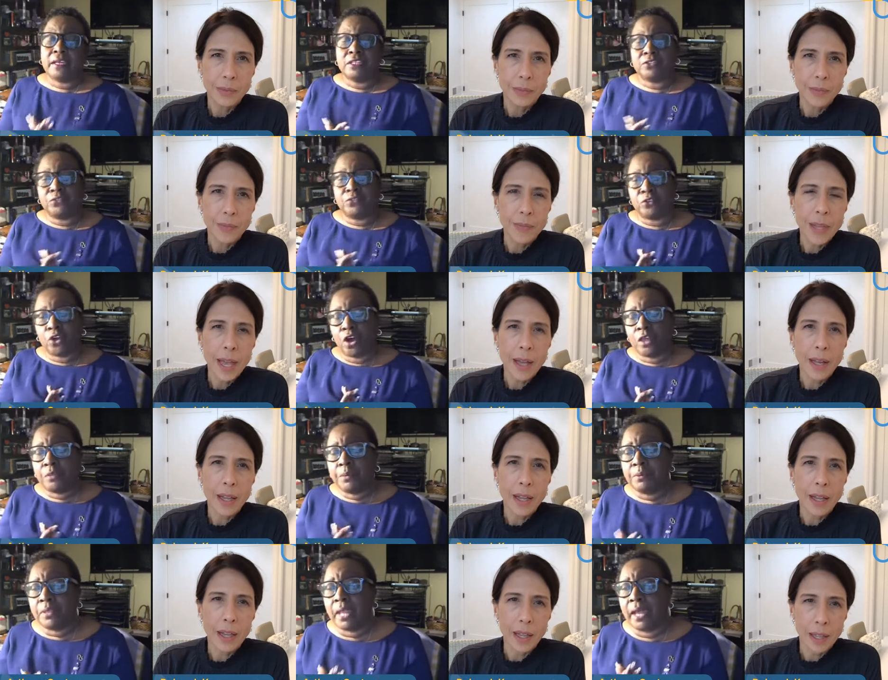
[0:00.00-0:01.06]
Speaker 1: Because we're all
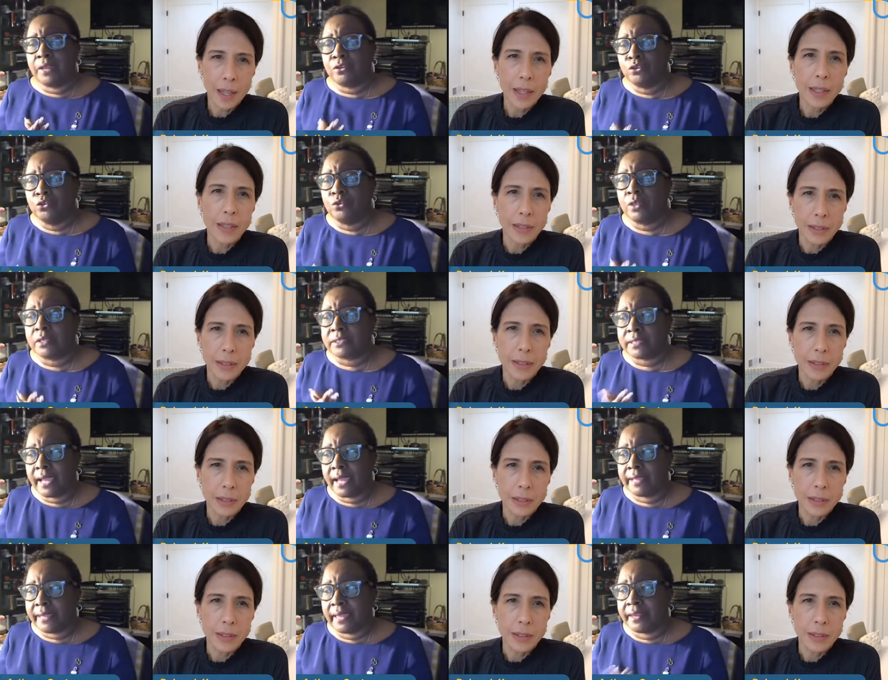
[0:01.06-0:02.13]
people like you that's
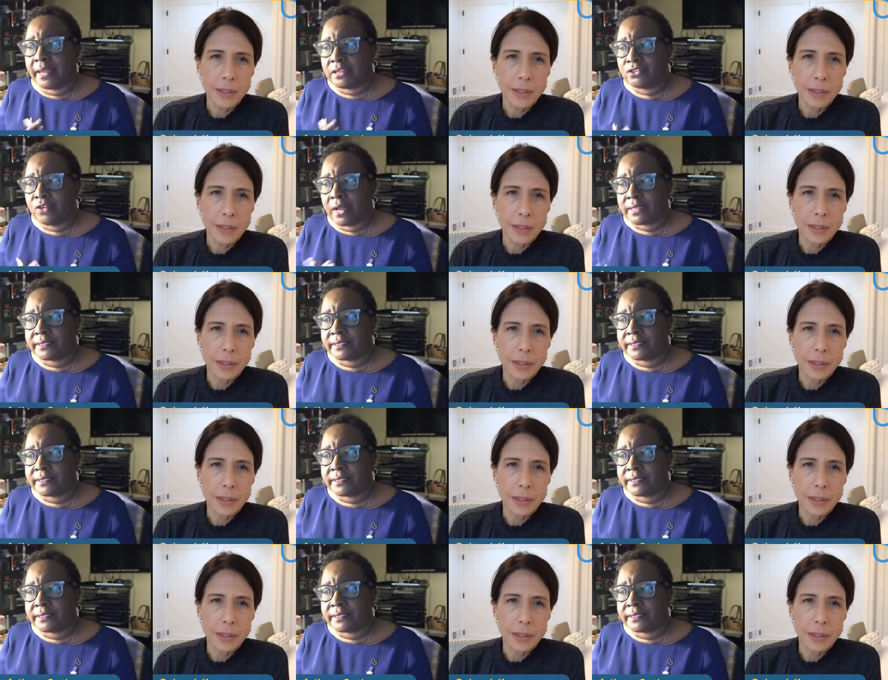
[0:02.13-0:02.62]
like that. And I try